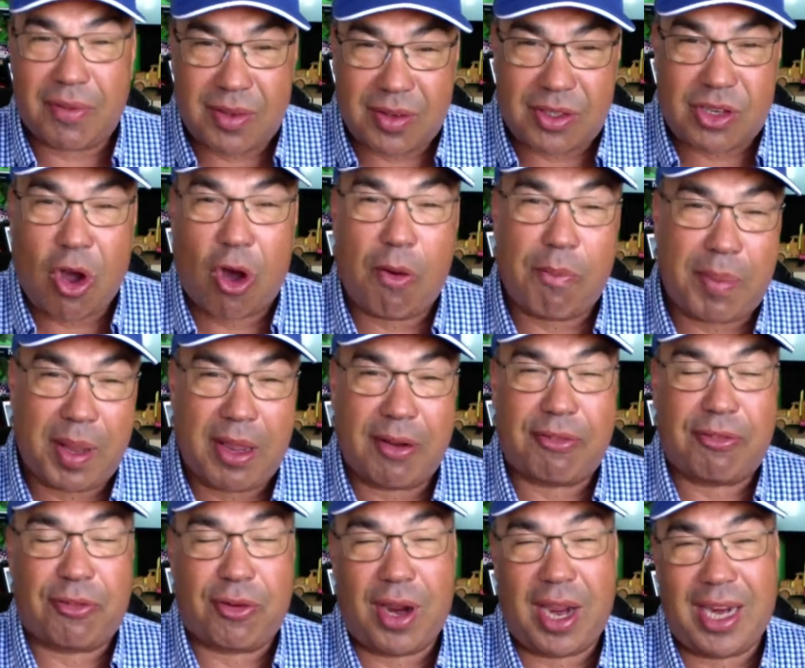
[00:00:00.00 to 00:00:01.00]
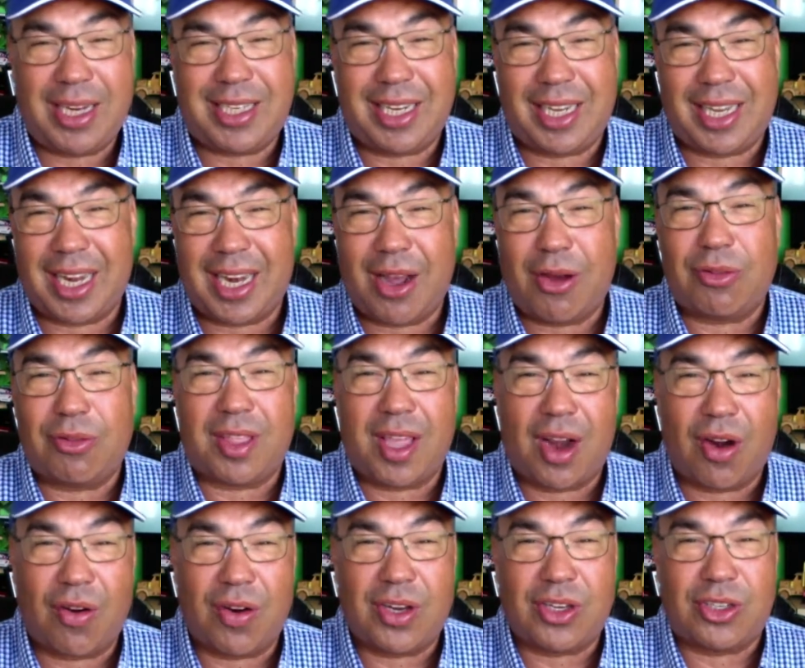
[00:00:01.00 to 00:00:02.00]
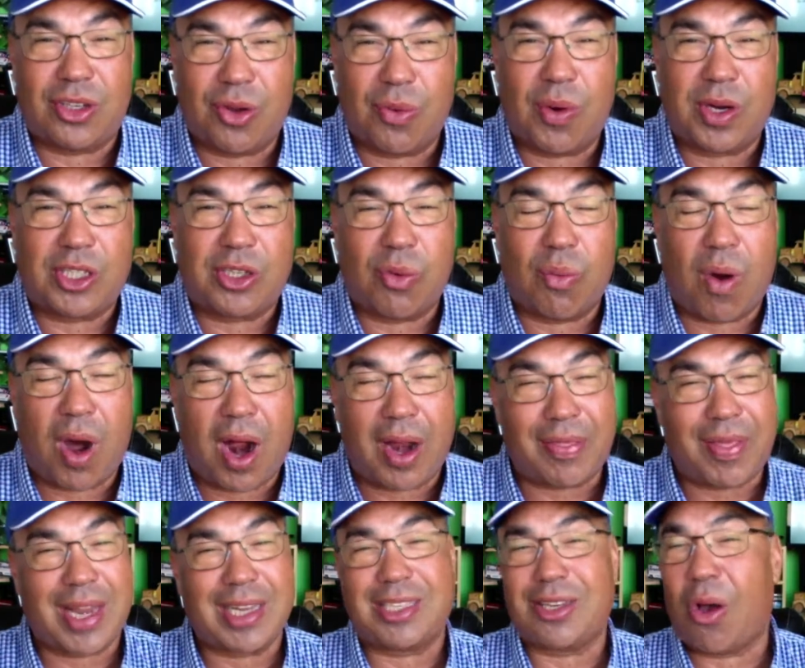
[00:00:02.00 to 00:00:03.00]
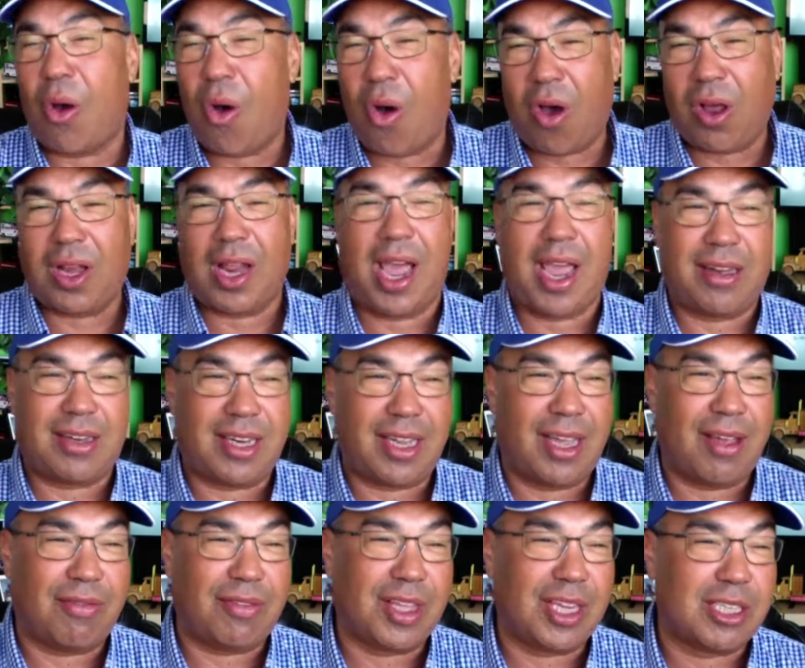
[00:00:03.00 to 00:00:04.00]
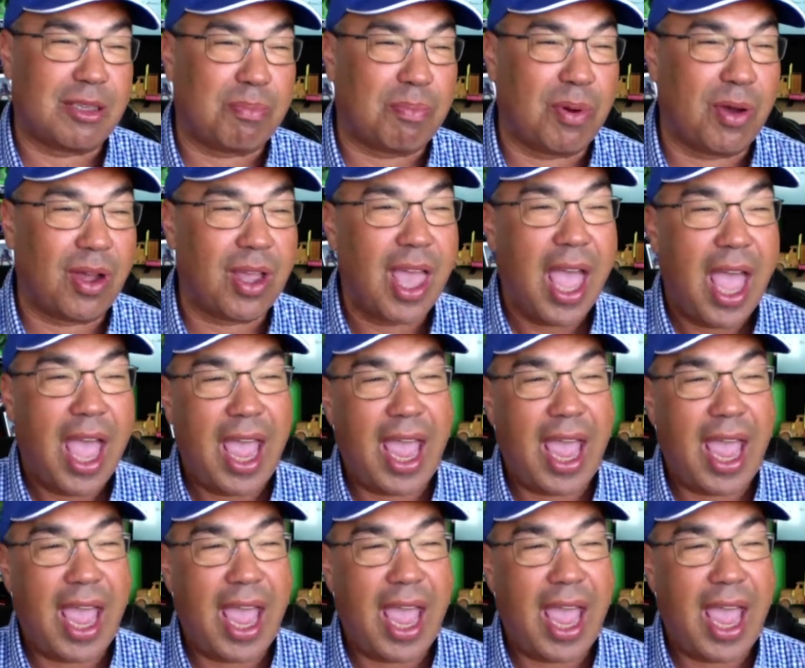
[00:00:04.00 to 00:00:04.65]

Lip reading: don't be afraid to get out there and do what you want. That's the whole idea of this book.